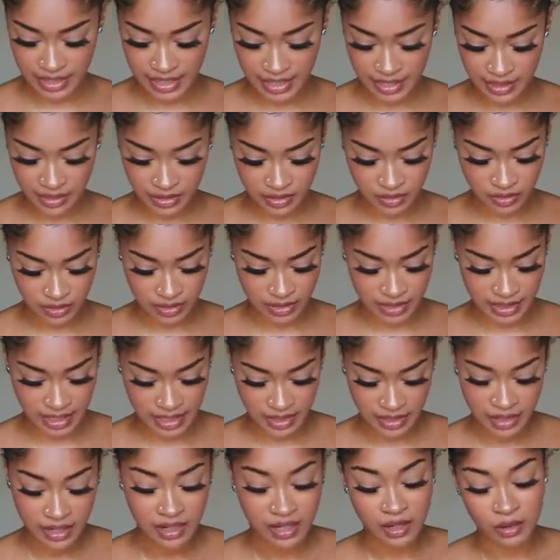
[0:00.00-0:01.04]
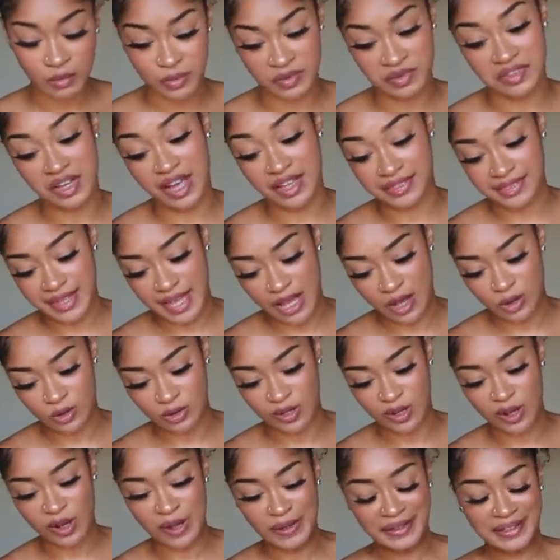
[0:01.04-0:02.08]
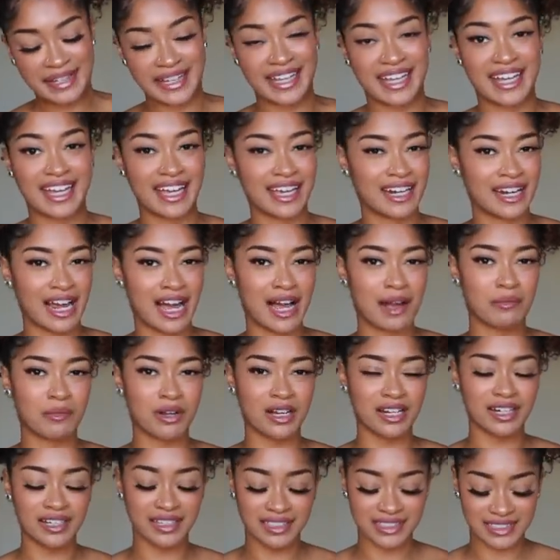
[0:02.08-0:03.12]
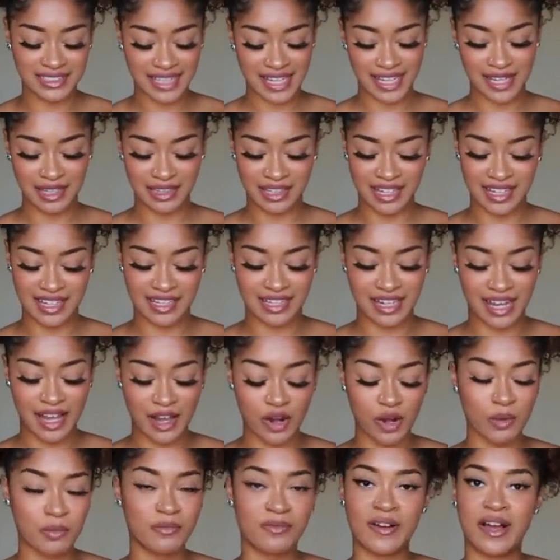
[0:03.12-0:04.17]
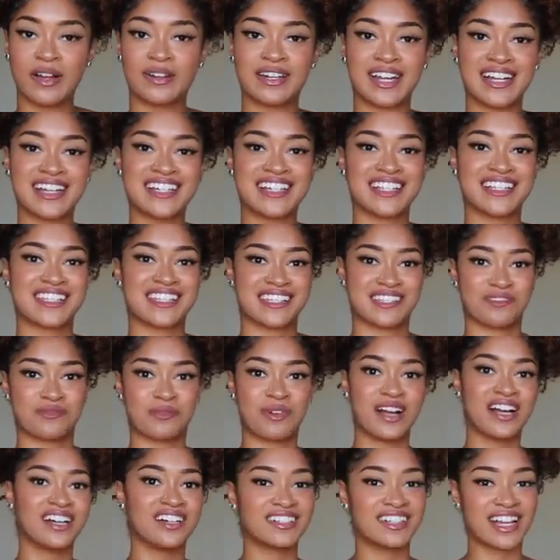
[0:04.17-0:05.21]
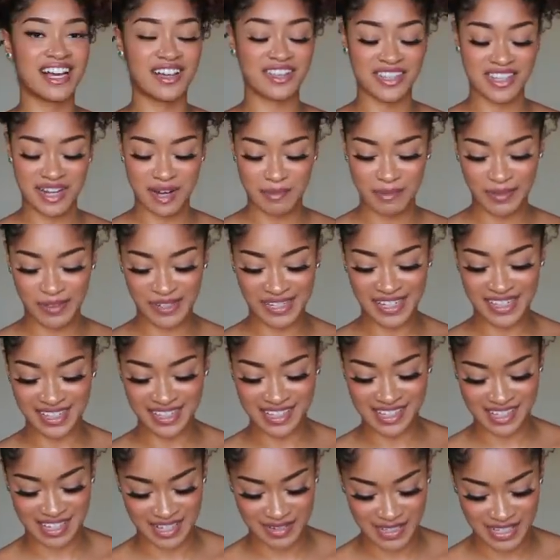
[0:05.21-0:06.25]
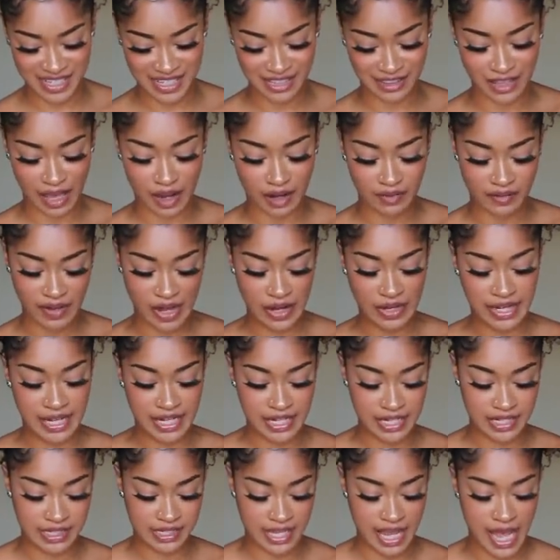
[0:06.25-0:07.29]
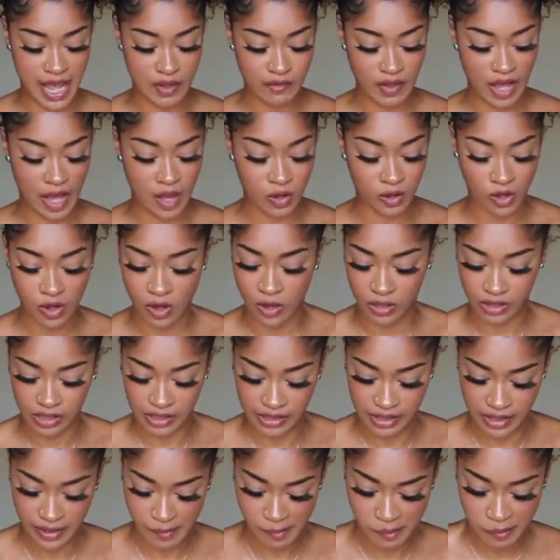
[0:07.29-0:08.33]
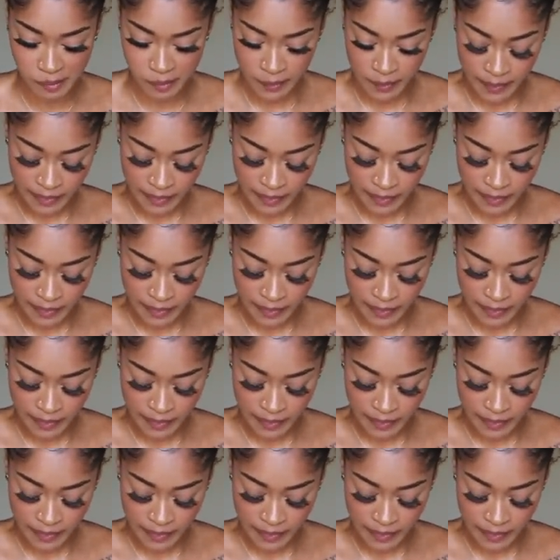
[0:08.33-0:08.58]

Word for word: down scrolling down We got the alcohol again i'm gonna say like i hope foundations as well now that i'm learning this i see a lot of foundations have alcohol in them